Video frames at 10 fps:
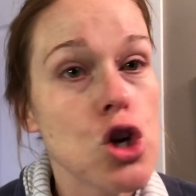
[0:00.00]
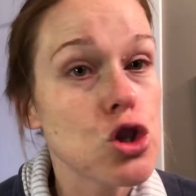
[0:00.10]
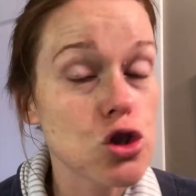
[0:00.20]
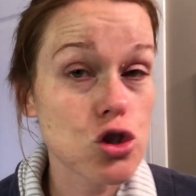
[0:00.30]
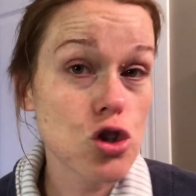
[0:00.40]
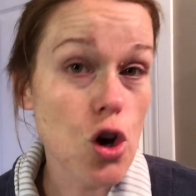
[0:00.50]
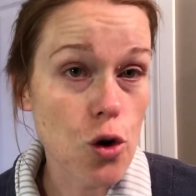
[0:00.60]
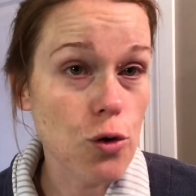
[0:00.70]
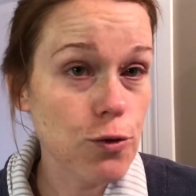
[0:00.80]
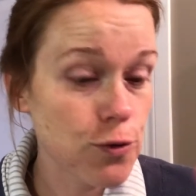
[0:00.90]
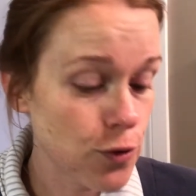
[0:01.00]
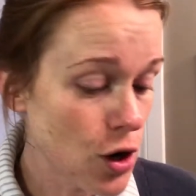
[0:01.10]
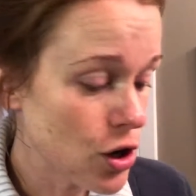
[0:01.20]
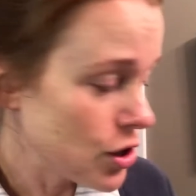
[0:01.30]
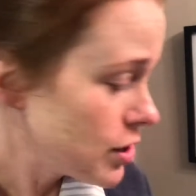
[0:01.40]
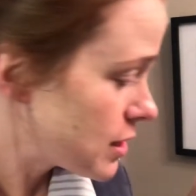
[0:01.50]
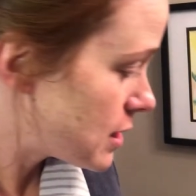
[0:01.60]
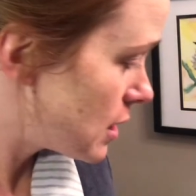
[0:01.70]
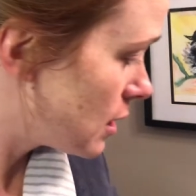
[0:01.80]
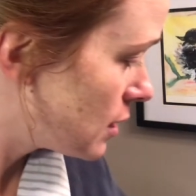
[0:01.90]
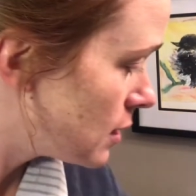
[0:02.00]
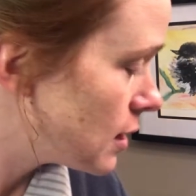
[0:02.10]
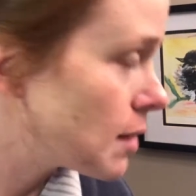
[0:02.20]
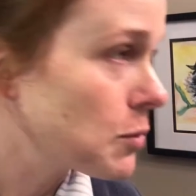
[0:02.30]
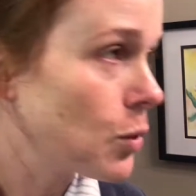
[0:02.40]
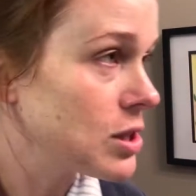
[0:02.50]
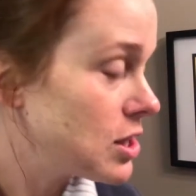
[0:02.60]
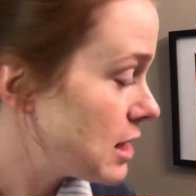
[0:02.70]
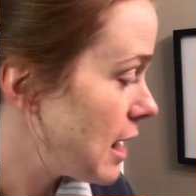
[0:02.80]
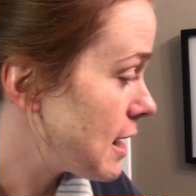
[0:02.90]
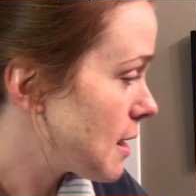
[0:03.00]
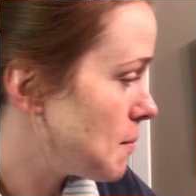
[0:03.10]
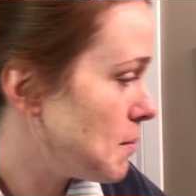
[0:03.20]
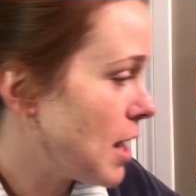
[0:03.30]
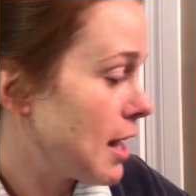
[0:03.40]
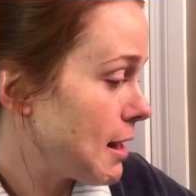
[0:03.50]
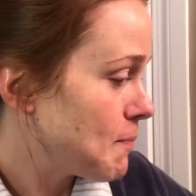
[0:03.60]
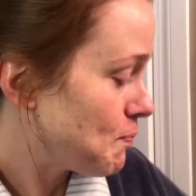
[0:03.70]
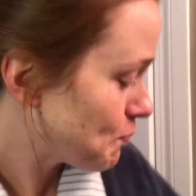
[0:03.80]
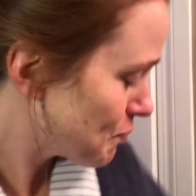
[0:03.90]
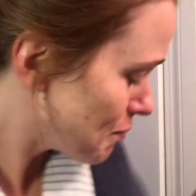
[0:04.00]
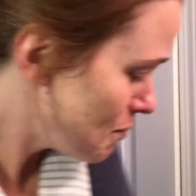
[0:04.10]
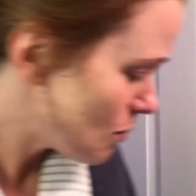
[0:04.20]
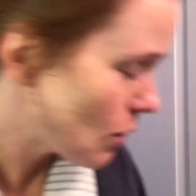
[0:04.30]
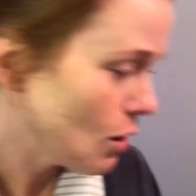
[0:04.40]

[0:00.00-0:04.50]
So first, I'm going to take my, that